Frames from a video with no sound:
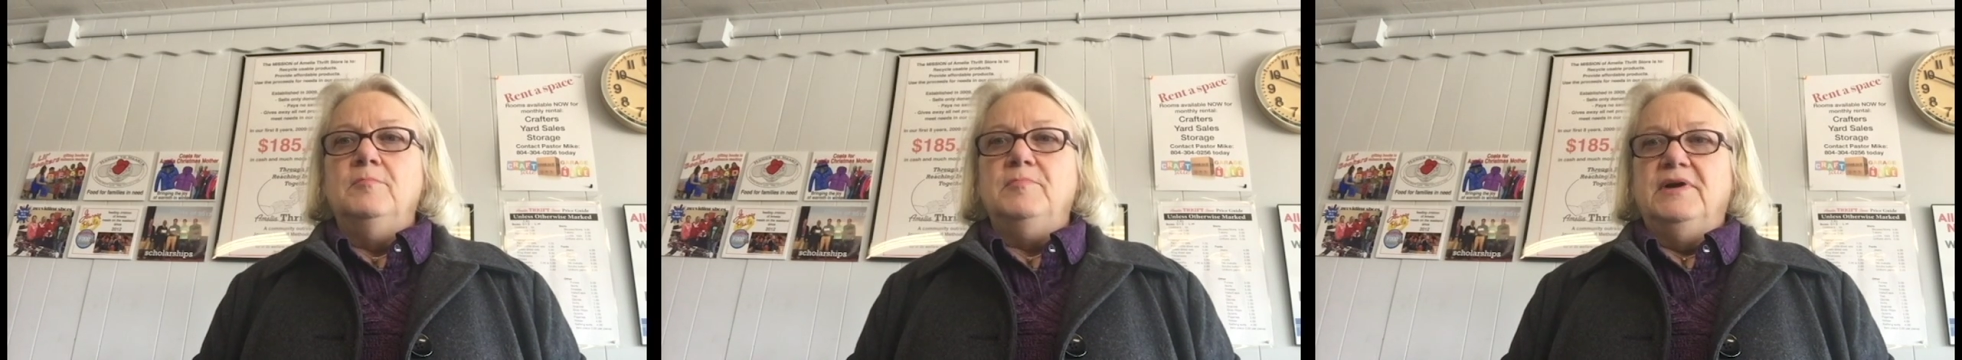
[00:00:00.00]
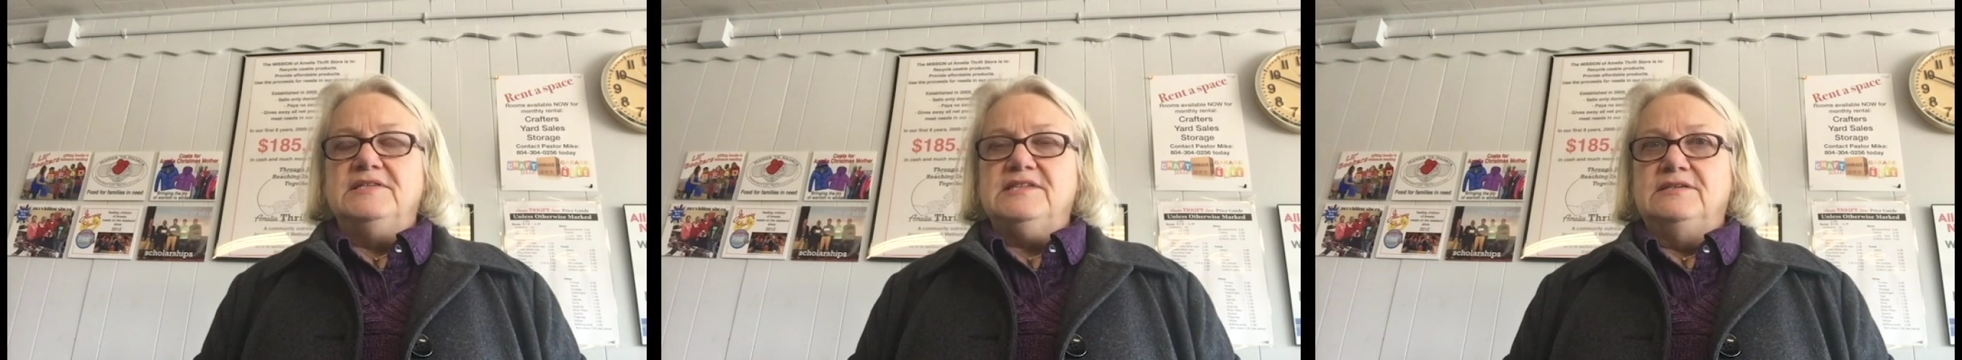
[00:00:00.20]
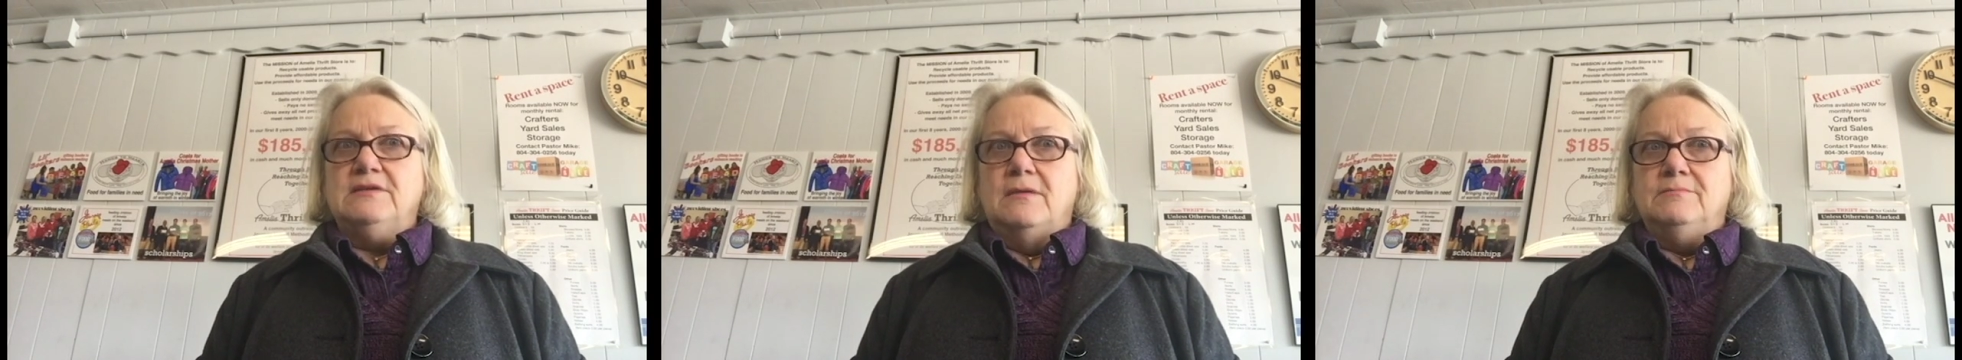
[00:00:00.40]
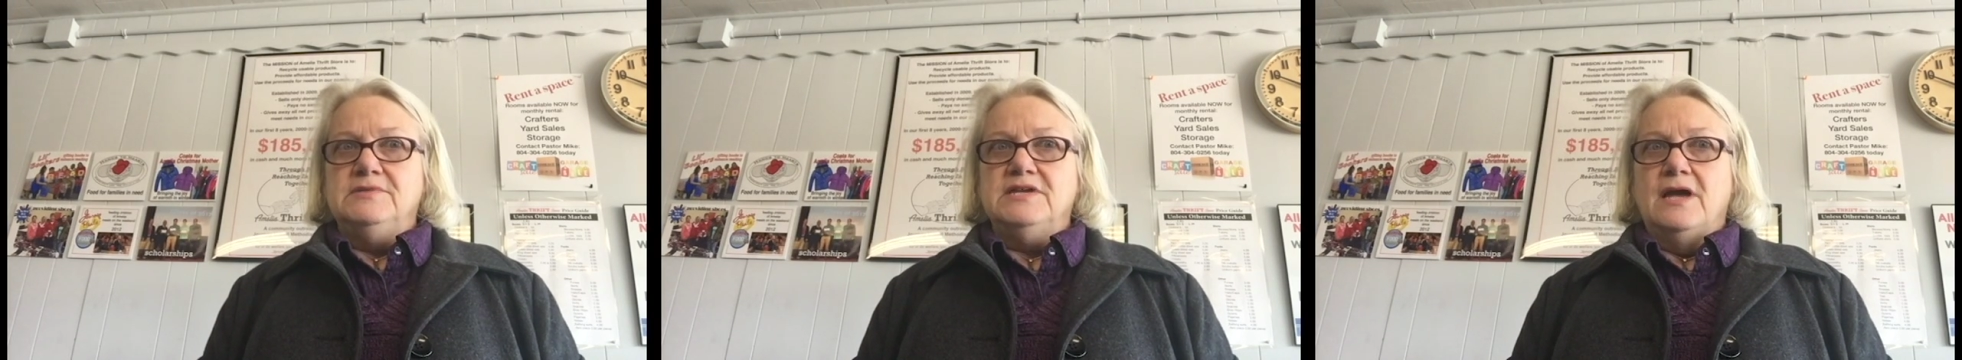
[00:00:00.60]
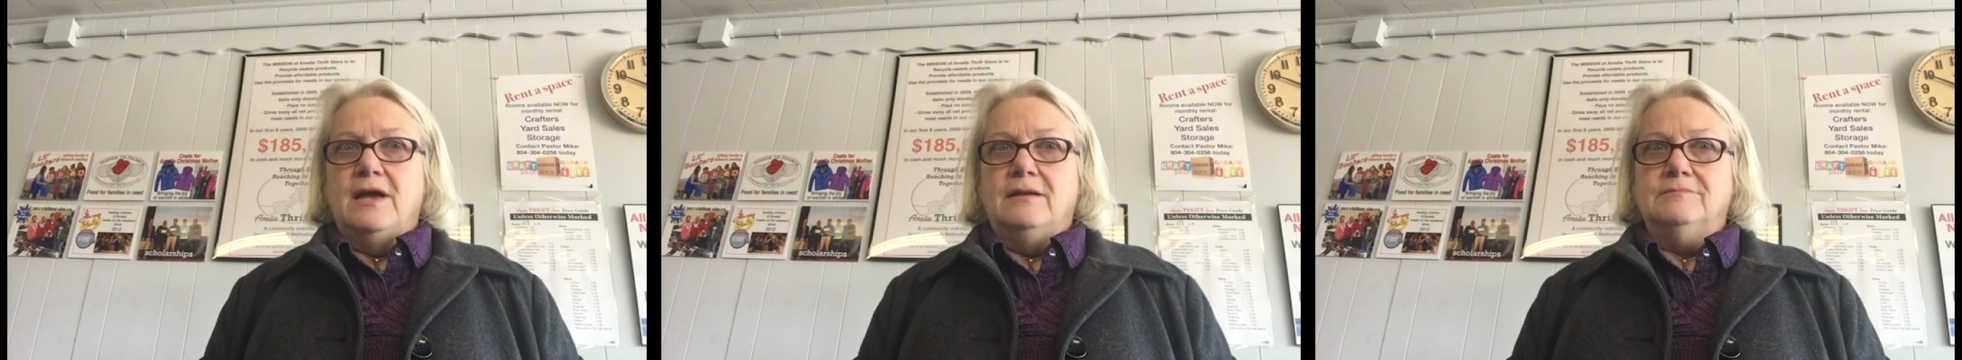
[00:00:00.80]
But
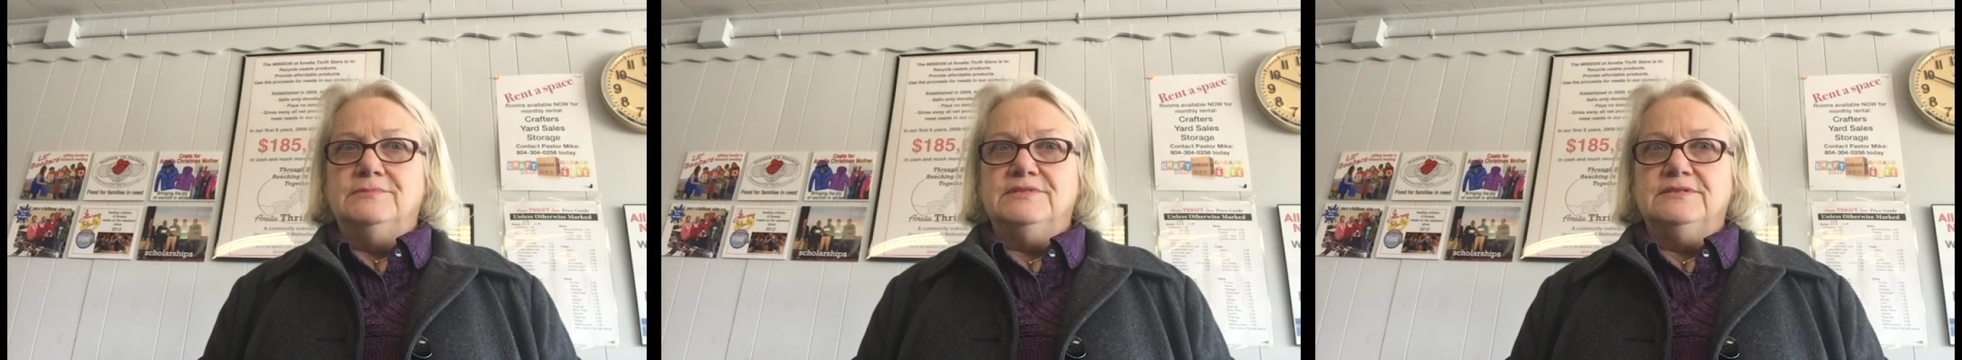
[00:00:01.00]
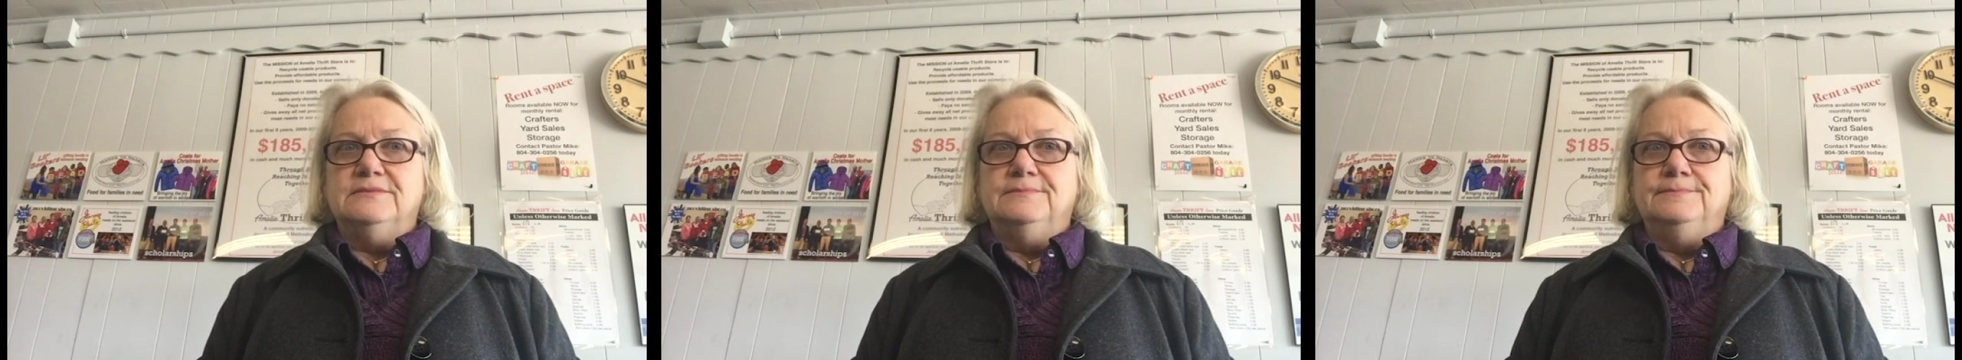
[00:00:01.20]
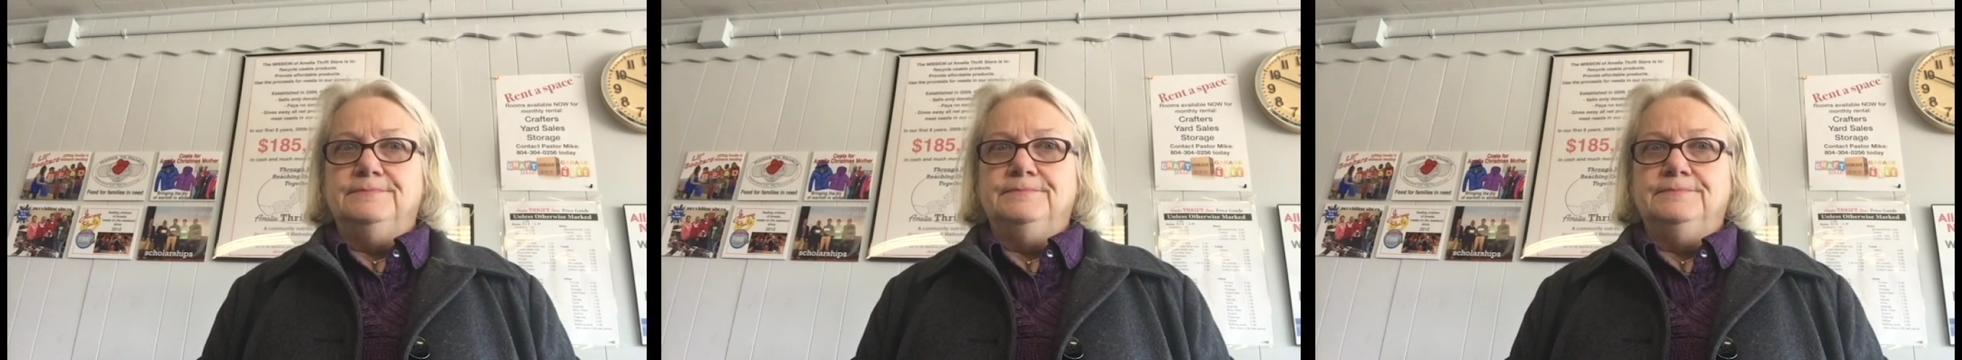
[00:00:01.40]
sometimes